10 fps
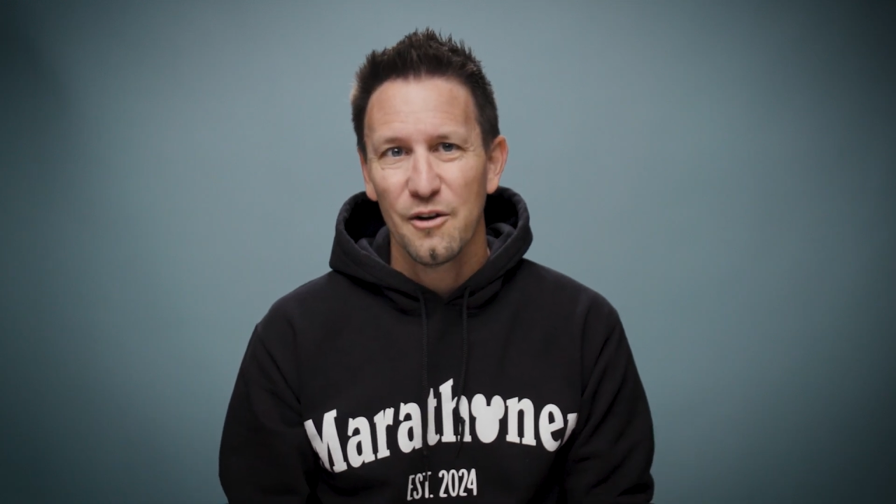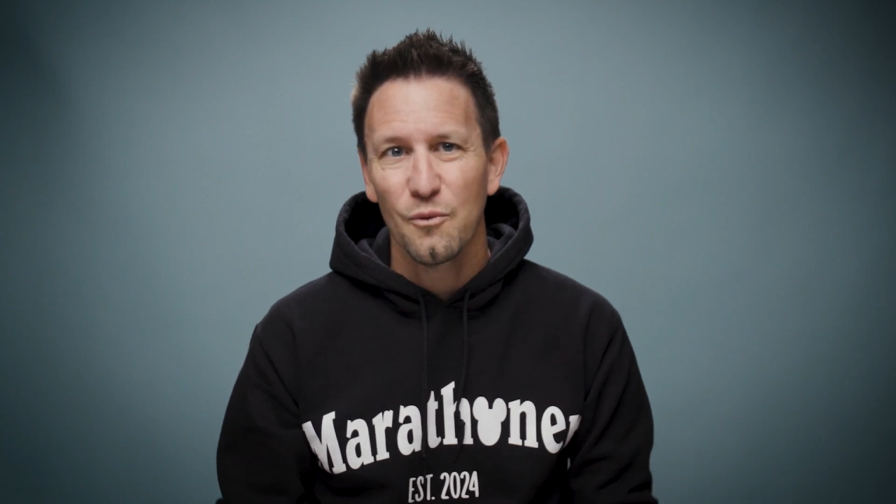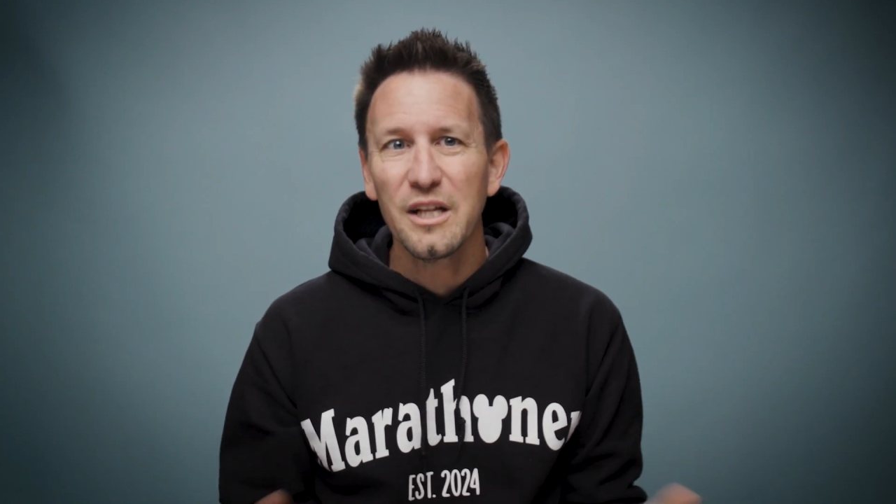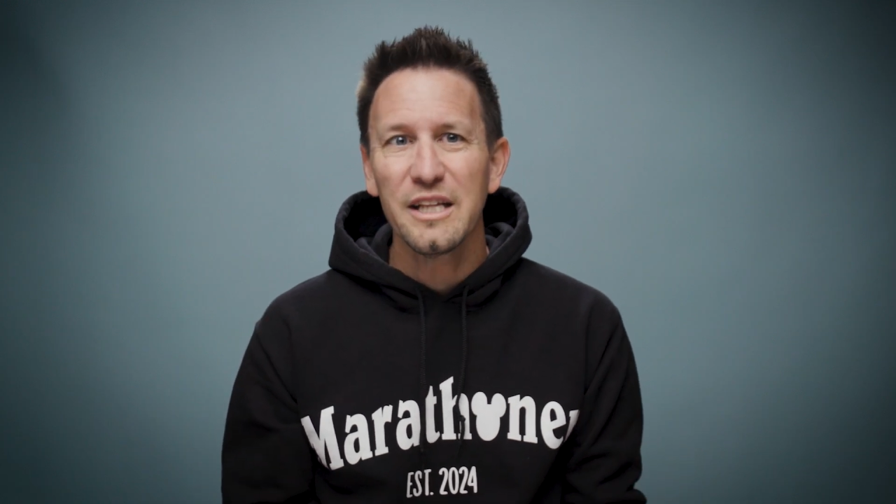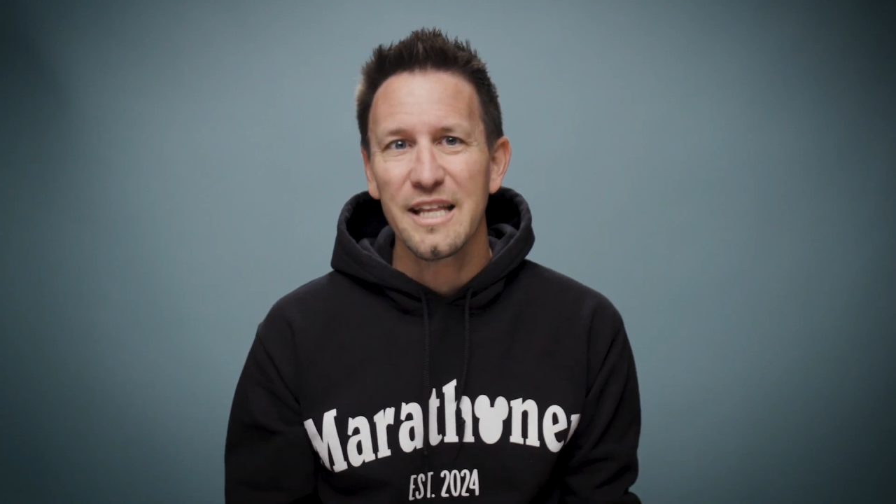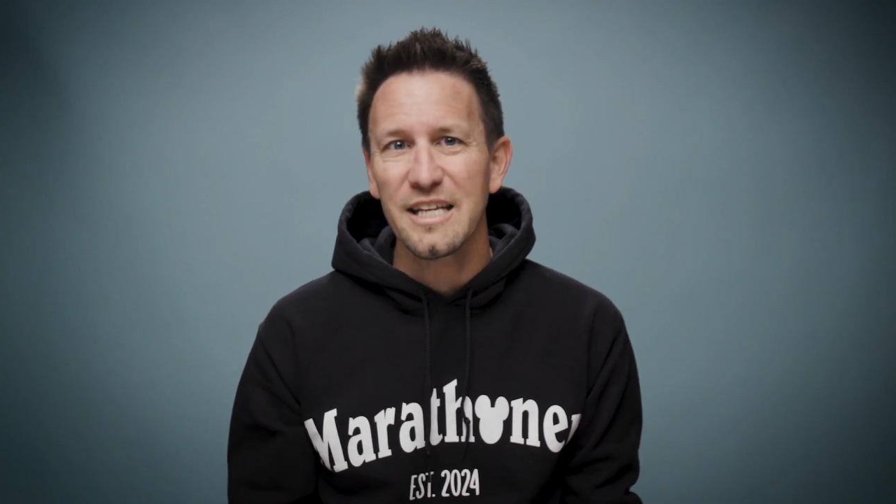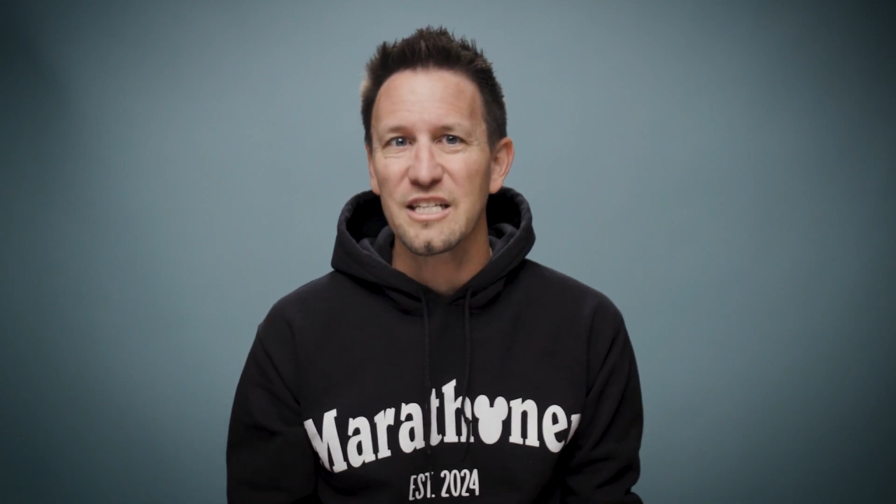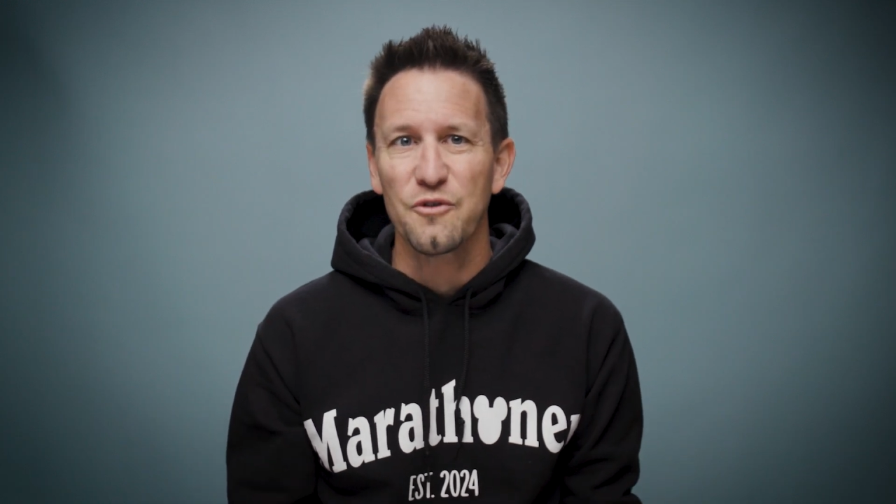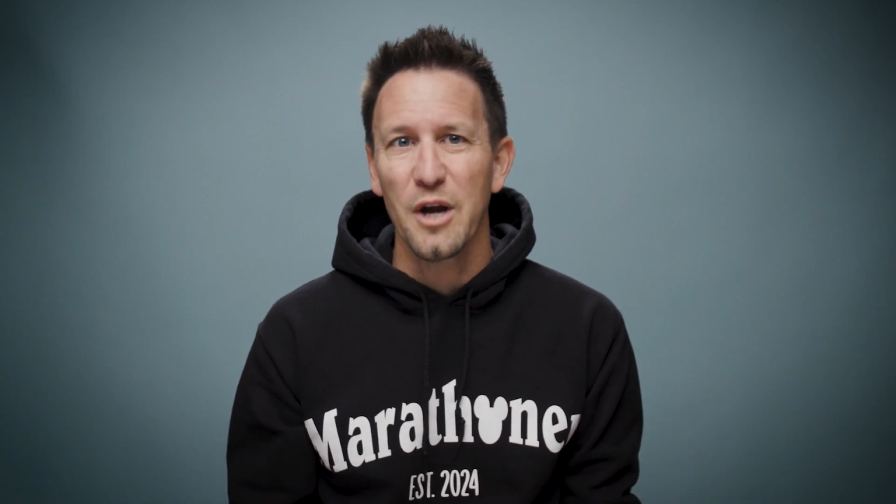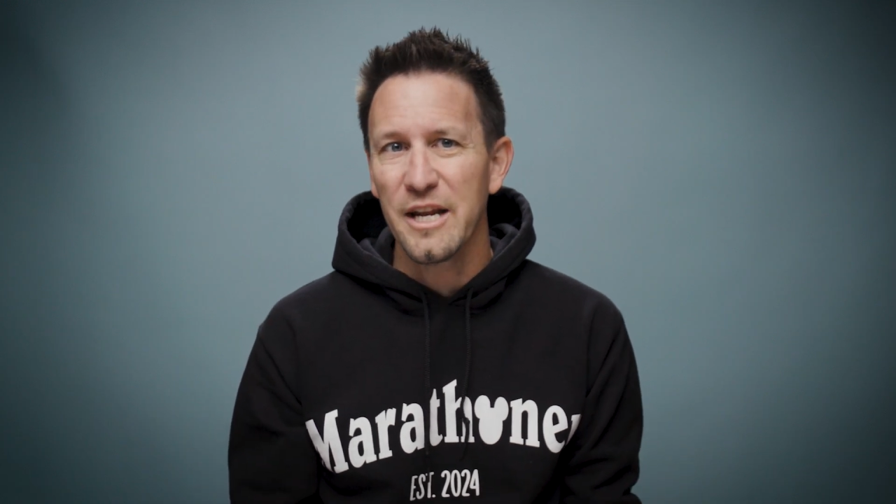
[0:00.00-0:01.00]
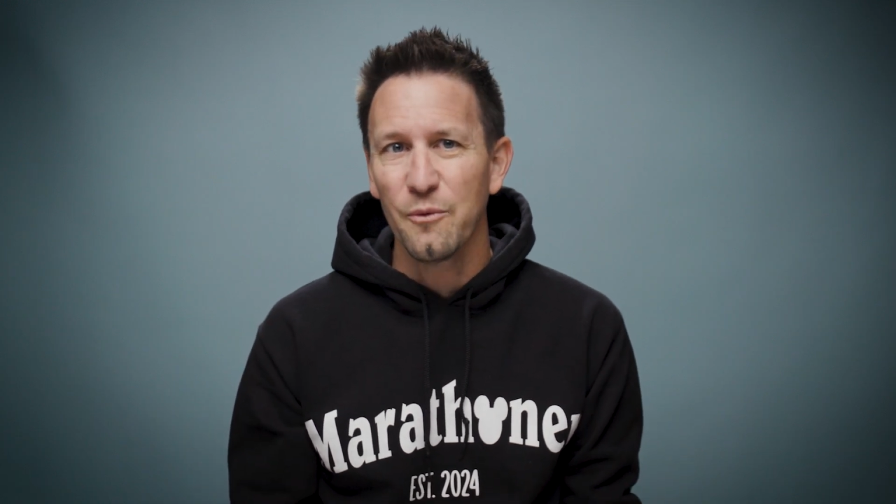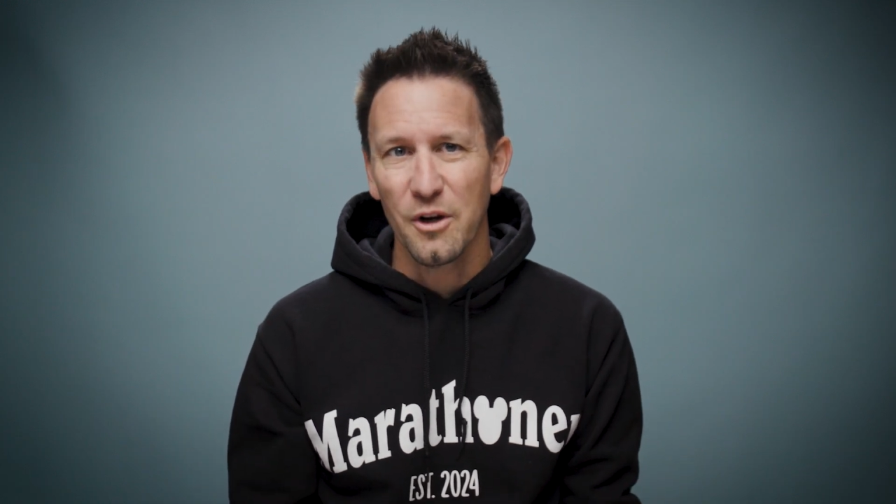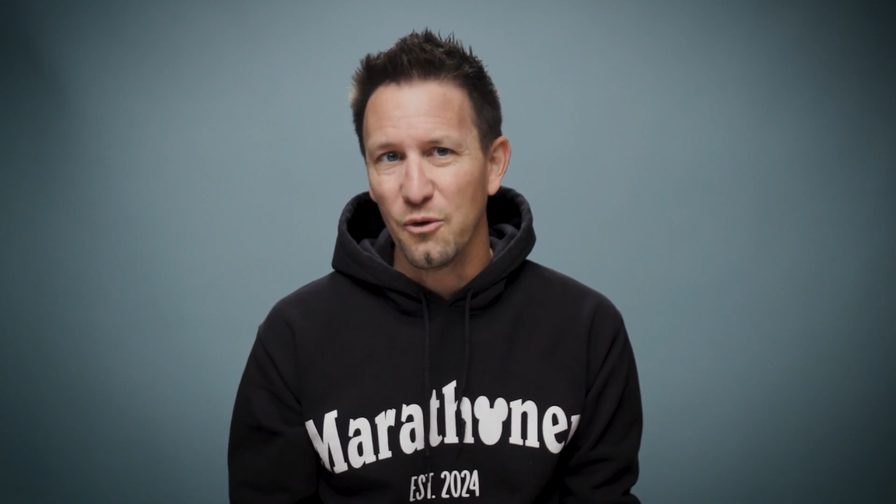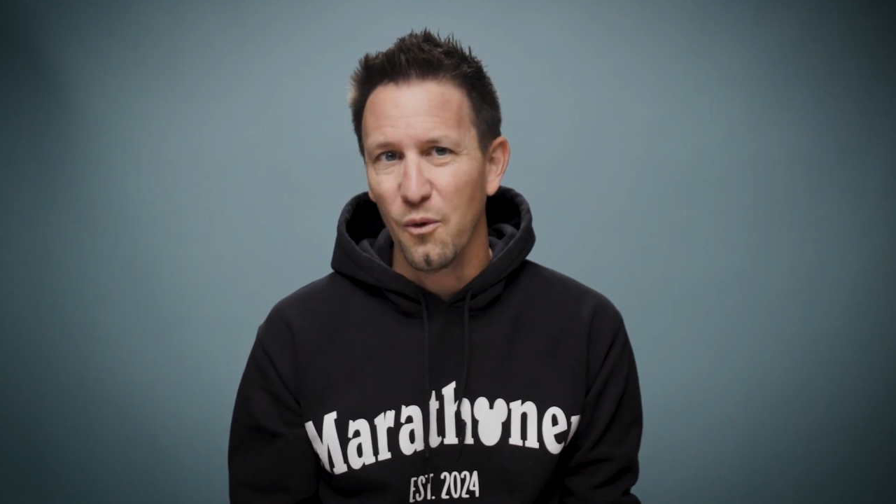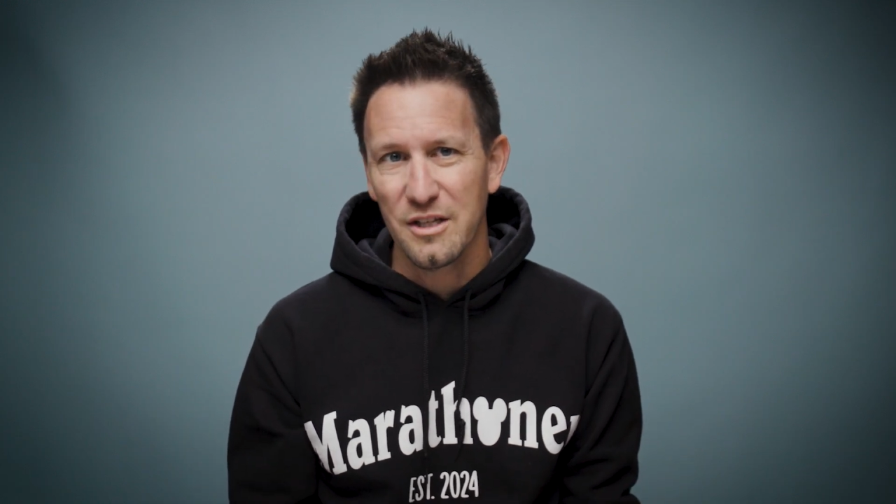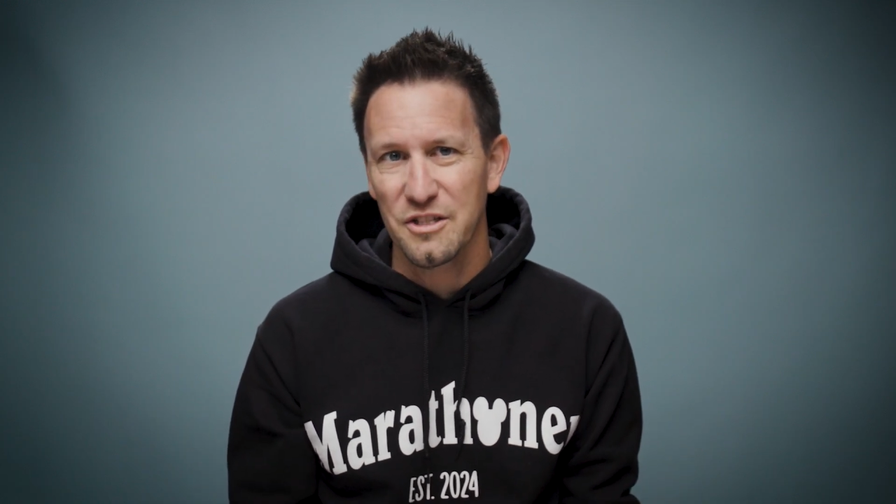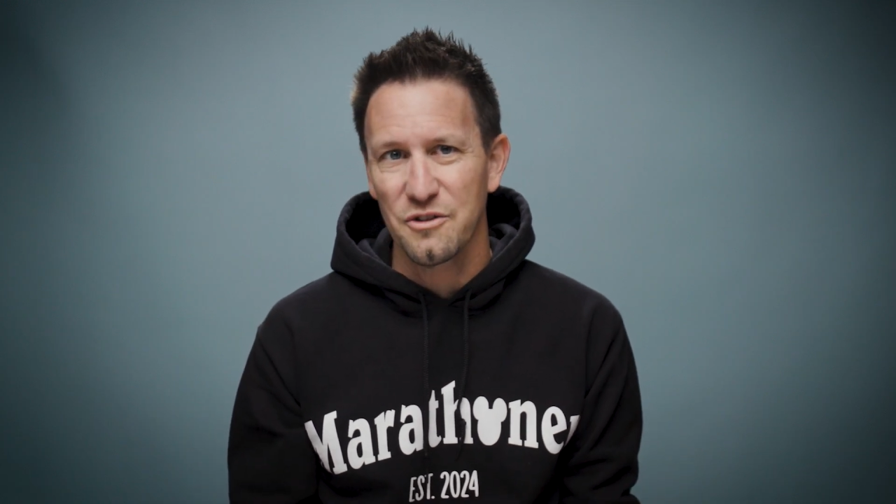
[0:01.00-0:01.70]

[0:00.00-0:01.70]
Really, I think it's for anyone who wants